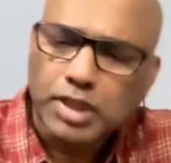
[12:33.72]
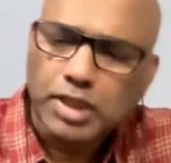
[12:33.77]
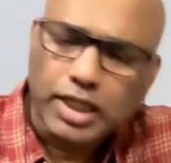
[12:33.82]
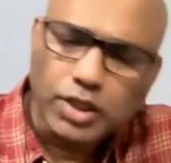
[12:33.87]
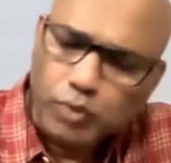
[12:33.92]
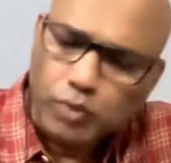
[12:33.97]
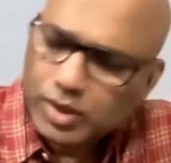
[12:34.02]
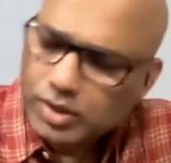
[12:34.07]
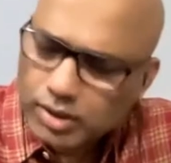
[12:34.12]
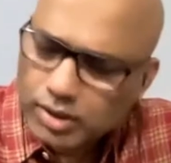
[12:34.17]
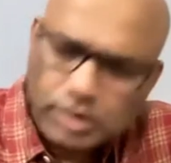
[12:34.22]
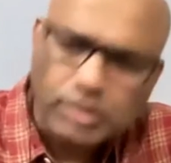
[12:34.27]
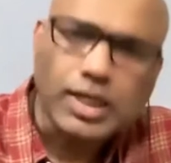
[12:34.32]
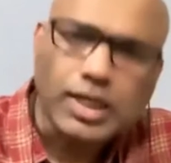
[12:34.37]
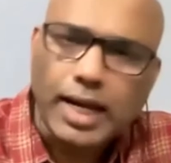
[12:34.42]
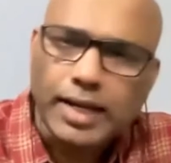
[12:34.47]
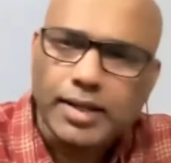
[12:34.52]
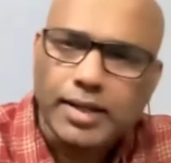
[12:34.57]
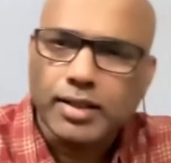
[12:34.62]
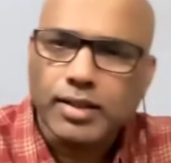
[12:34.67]
it was
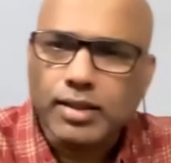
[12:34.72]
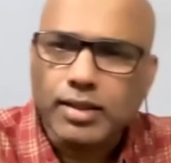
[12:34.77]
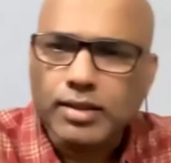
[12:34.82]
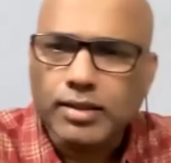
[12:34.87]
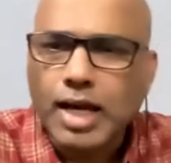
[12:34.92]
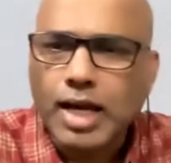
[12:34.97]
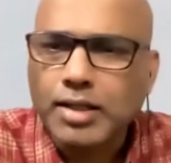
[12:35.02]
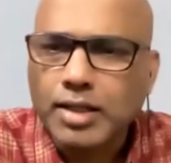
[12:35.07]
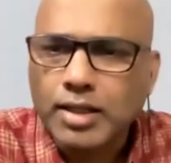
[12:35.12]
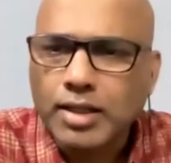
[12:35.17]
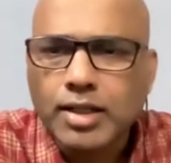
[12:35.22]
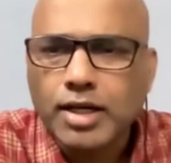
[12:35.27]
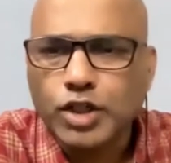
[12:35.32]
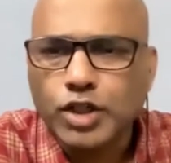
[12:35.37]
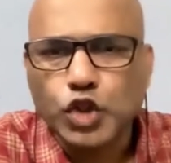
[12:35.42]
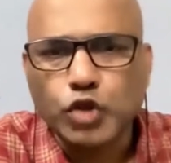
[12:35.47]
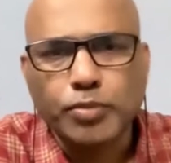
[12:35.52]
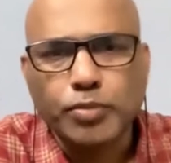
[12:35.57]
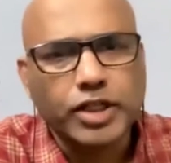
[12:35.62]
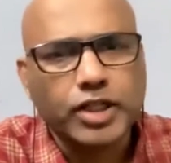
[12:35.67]
decided that India
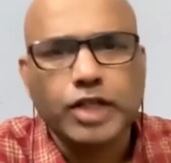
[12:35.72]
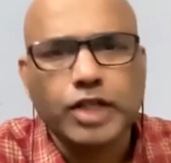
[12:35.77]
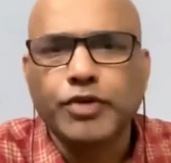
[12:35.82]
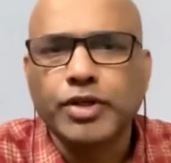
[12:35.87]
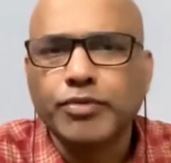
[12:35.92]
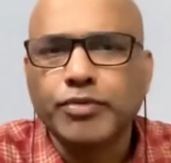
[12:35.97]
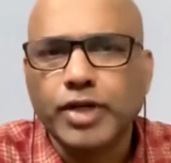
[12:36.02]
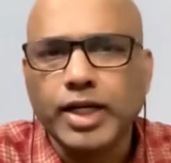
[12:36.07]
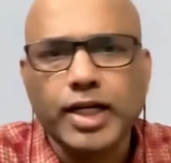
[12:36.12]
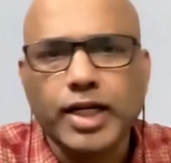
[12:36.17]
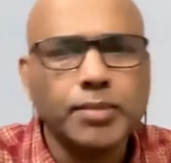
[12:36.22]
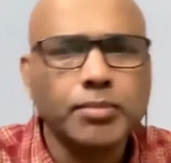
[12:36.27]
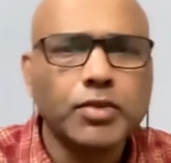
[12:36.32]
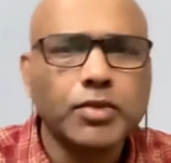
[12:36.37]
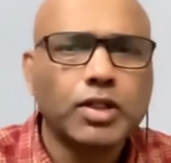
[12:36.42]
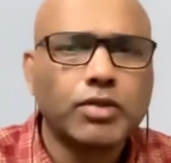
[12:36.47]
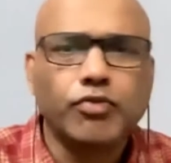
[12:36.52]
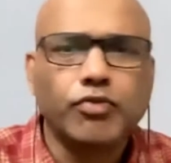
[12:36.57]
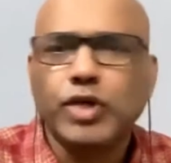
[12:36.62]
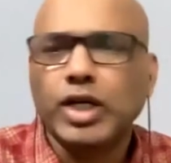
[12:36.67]
should be given
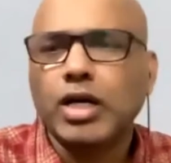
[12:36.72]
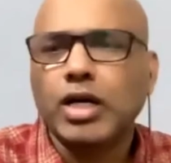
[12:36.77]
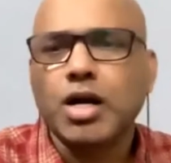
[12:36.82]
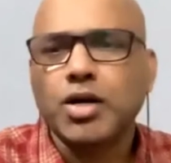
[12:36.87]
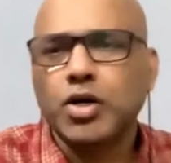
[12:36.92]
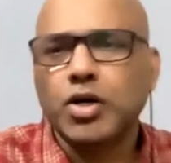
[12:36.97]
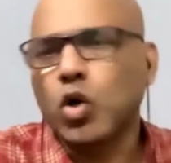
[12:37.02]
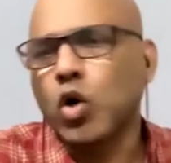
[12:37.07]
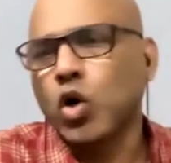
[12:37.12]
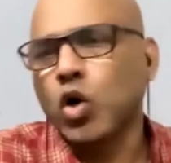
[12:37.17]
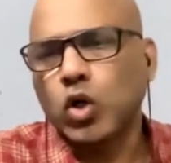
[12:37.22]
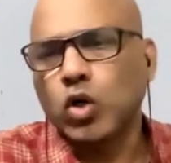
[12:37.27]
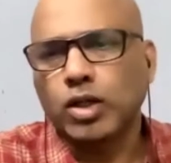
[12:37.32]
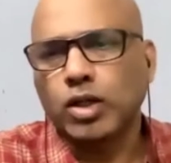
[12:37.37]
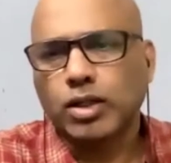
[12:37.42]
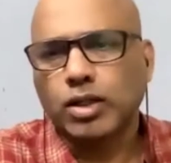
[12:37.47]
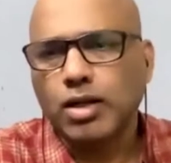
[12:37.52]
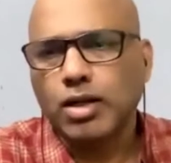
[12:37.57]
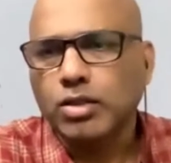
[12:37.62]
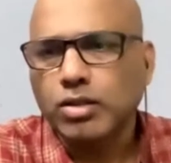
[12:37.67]
freedom. We can no
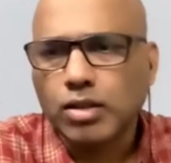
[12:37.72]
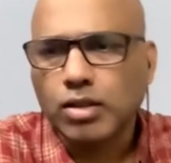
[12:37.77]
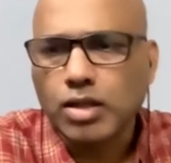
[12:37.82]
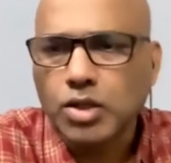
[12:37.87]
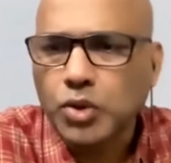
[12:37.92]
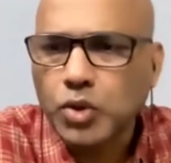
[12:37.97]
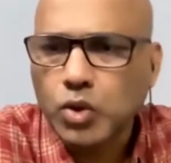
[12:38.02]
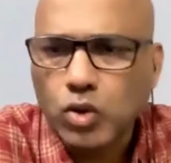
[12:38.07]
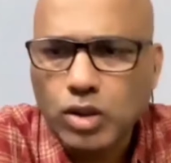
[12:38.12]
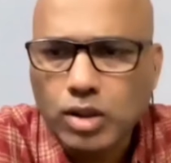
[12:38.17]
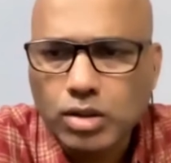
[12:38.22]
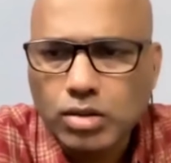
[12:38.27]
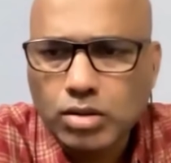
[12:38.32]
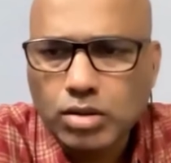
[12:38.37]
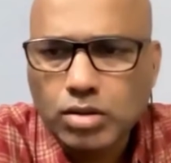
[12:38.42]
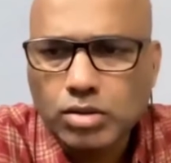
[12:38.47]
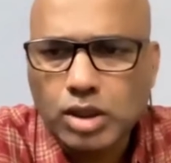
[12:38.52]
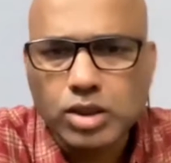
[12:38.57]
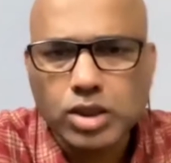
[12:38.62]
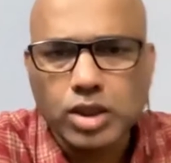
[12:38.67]
longer control
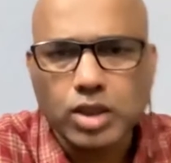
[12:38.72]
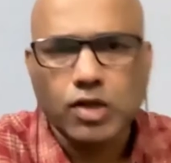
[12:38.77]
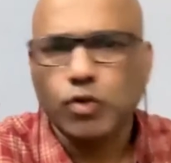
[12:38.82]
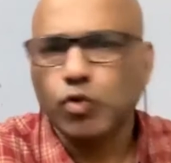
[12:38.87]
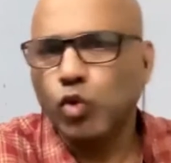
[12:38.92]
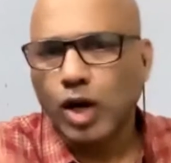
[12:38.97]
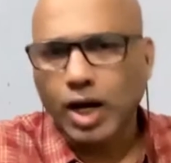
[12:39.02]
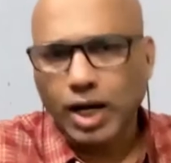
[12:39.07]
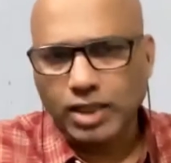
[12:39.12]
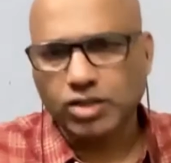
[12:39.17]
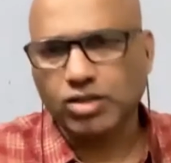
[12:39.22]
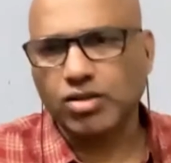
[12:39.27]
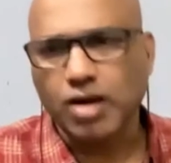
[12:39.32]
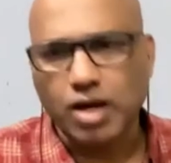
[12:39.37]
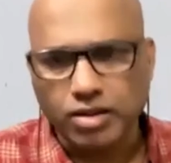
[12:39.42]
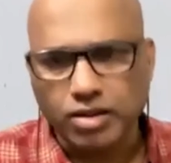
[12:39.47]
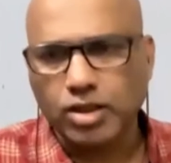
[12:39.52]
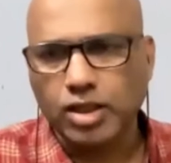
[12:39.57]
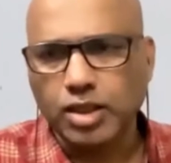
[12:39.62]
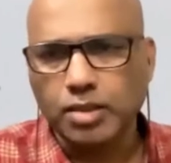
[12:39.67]
this vast
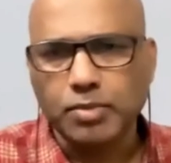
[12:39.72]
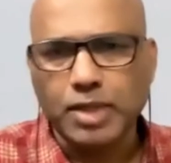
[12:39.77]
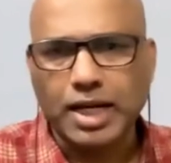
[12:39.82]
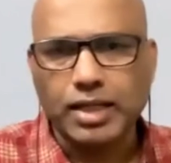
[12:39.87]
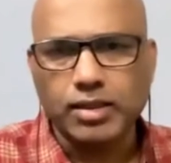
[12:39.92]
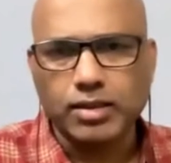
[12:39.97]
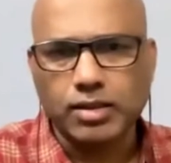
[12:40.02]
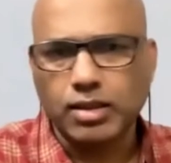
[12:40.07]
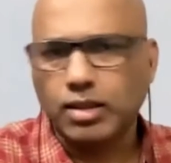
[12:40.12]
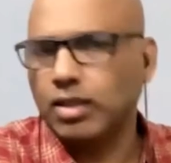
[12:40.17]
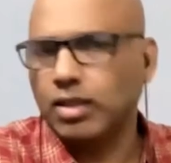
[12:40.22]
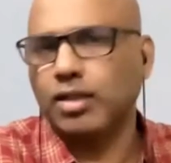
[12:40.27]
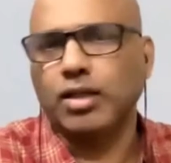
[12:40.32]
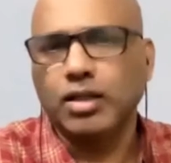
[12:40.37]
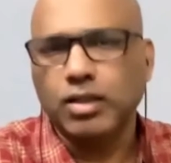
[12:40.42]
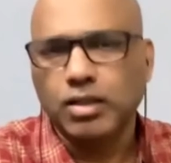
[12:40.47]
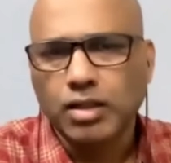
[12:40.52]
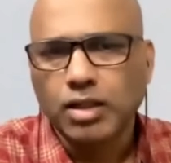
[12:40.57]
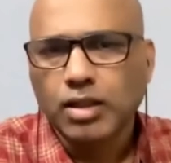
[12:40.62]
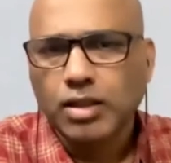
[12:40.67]
country by sitting
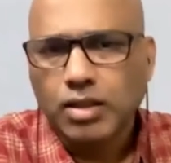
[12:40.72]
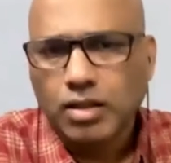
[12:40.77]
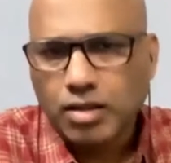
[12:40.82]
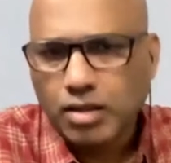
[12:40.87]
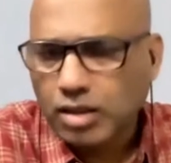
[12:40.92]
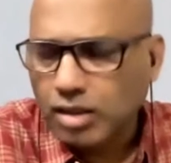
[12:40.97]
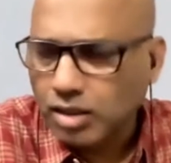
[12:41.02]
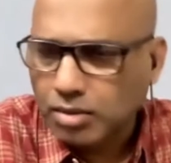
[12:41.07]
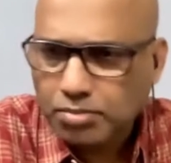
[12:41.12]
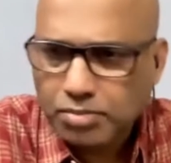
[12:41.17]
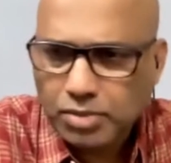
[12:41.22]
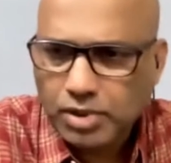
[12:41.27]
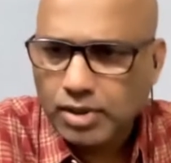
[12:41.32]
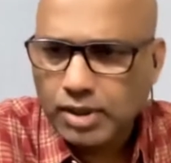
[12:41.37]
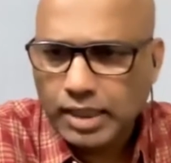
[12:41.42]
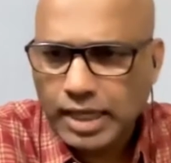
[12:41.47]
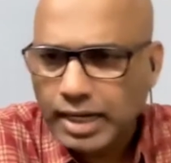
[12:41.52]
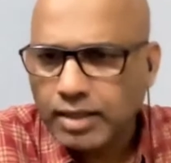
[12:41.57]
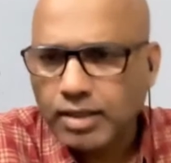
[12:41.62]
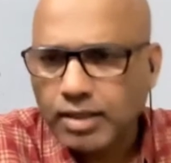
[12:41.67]
in
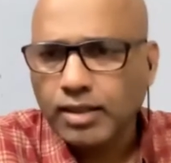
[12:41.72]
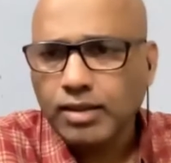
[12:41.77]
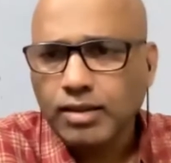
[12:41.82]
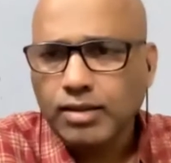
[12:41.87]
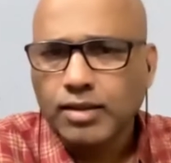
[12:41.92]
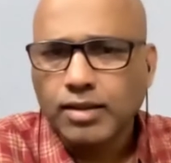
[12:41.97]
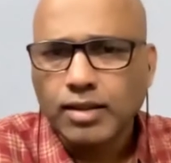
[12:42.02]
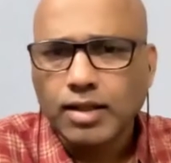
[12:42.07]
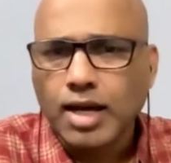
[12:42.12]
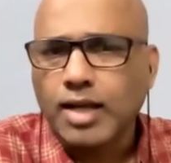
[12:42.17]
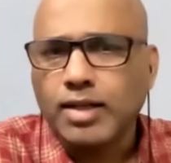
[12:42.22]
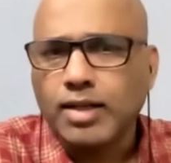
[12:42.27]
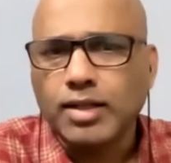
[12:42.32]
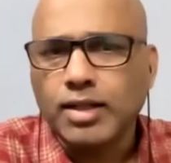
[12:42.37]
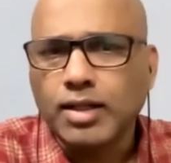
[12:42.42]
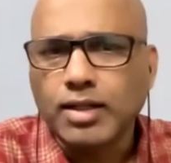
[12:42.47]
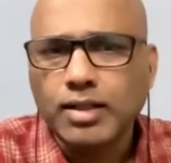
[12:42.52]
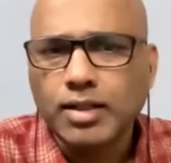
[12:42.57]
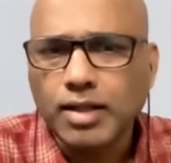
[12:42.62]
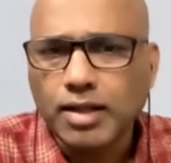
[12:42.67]
London,
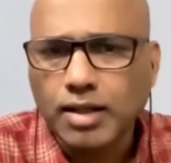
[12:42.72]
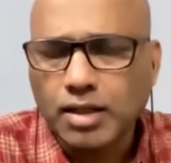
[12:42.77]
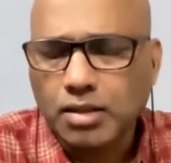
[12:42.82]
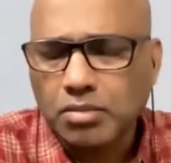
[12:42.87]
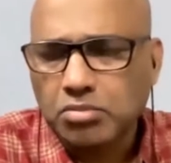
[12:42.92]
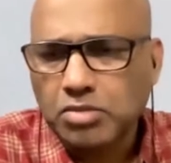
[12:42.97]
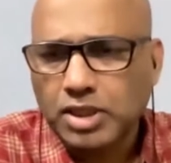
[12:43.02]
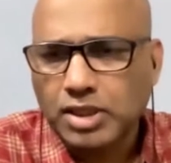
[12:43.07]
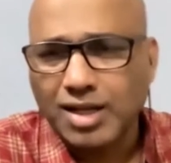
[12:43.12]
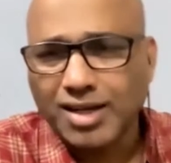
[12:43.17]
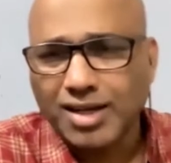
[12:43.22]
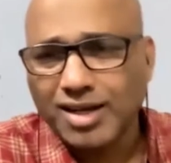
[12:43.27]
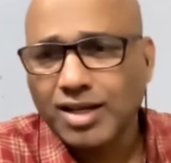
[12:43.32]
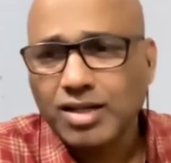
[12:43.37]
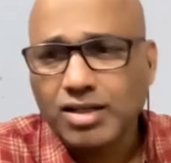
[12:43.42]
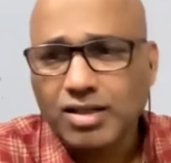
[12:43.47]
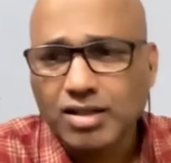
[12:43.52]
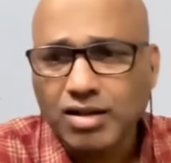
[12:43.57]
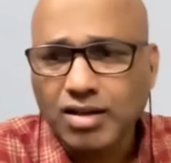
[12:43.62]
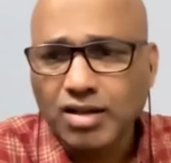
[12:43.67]
and India, the
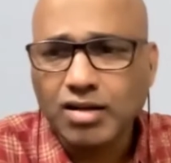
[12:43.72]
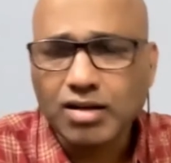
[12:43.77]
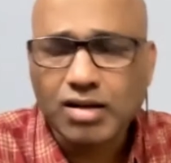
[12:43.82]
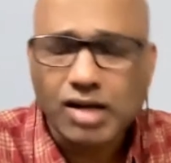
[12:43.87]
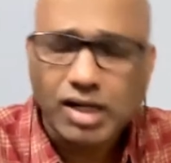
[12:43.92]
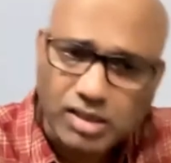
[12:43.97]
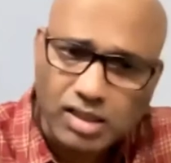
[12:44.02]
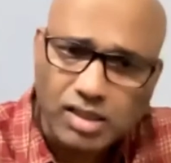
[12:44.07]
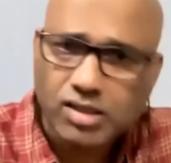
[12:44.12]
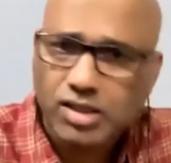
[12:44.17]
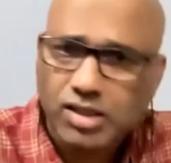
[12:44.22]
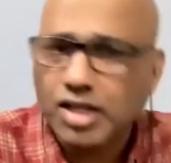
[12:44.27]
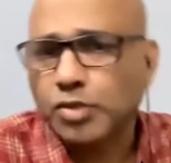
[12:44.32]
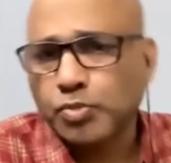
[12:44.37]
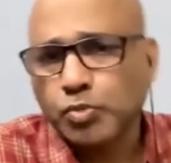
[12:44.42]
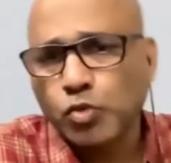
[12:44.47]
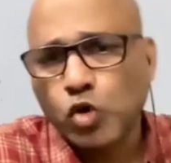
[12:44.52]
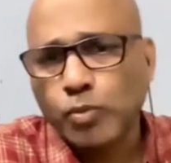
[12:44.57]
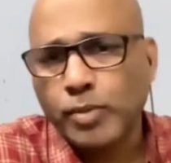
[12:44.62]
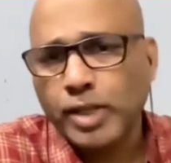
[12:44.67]
internal
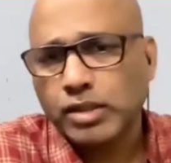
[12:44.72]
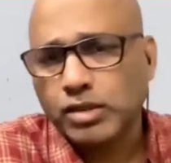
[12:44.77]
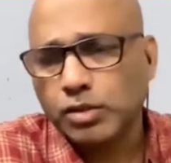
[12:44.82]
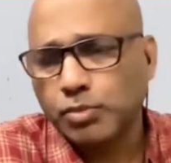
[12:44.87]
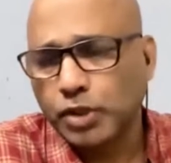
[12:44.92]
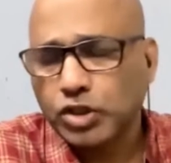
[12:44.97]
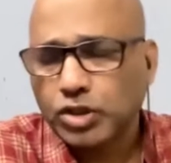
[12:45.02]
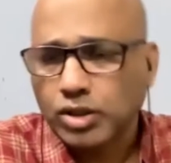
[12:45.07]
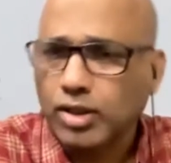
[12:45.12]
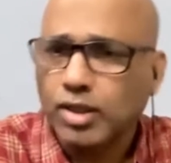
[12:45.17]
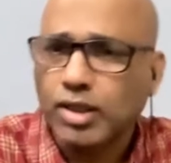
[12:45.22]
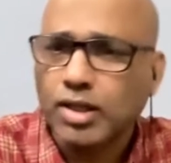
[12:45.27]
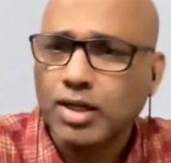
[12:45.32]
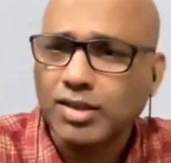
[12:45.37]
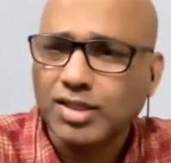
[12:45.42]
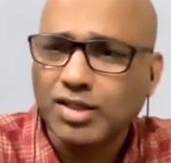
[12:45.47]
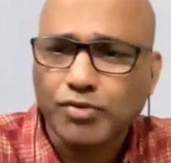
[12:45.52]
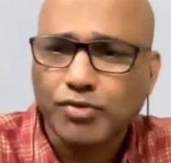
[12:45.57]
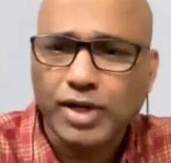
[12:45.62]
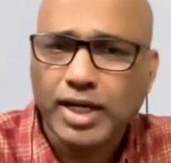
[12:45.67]
resistance movements, particularly
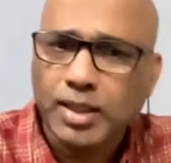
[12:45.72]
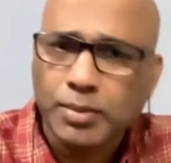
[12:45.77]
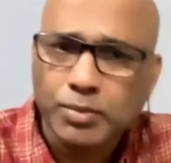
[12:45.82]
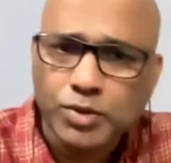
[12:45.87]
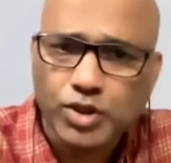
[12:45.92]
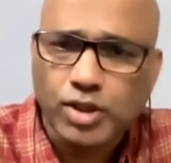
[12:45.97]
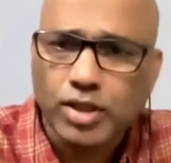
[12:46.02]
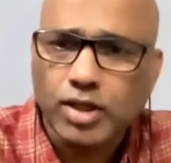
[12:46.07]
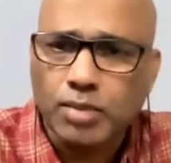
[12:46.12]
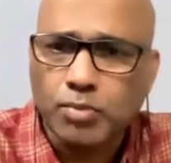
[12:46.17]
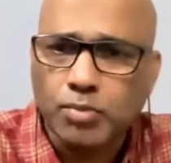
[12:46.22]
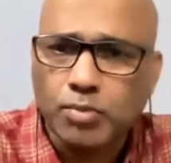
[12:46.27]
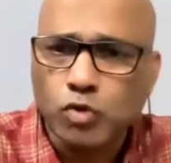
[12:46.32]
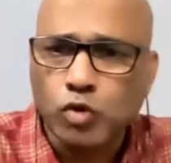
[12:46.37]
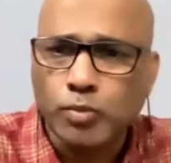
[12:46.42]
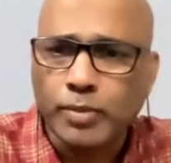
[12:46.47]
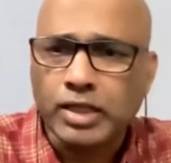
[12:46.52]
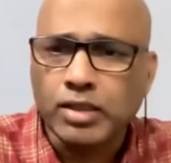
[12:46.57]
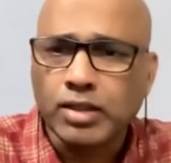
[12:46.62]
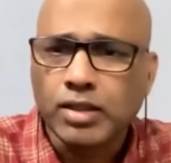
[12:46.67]
the freedom struggle
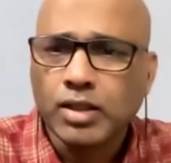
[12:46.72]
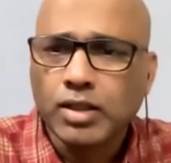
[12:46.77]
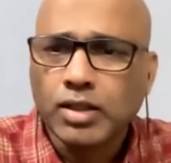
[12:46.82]
movement,